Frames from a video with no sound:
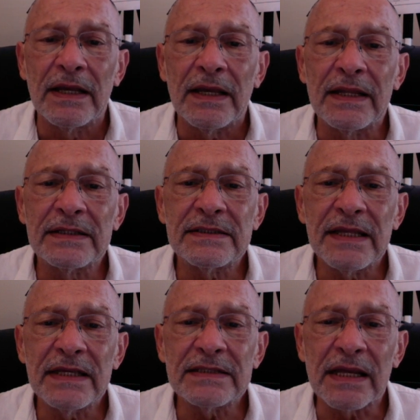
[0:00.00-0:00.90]
It is
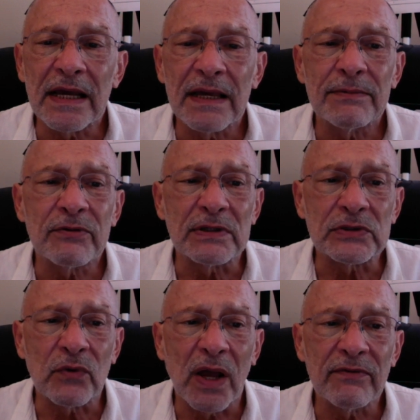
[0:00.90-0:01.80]
these that I am
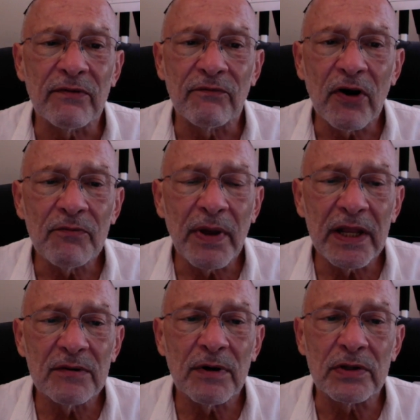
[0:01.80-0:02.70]
transcribing
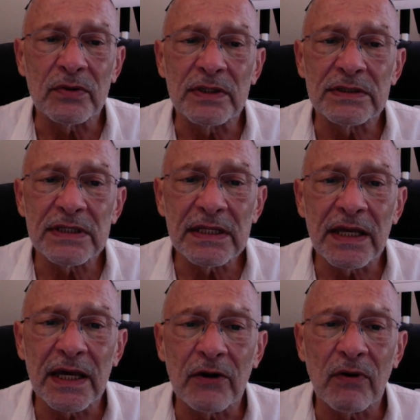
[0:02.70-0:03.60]
verbatim onto the
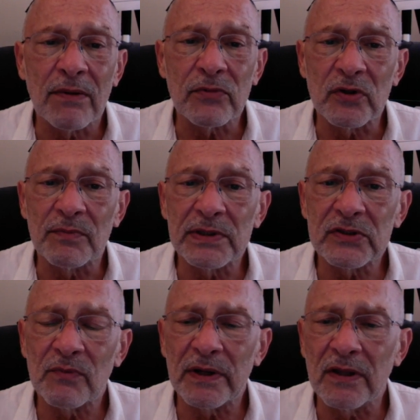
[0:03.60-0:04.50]
C-diagram to the
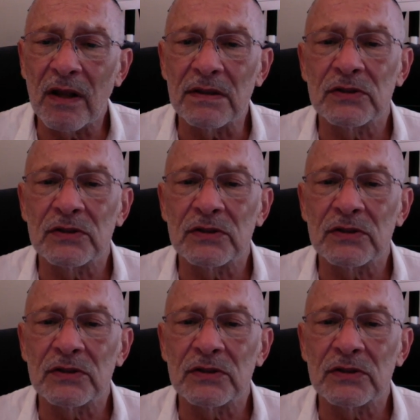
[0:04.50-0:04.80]
best of my knowledge.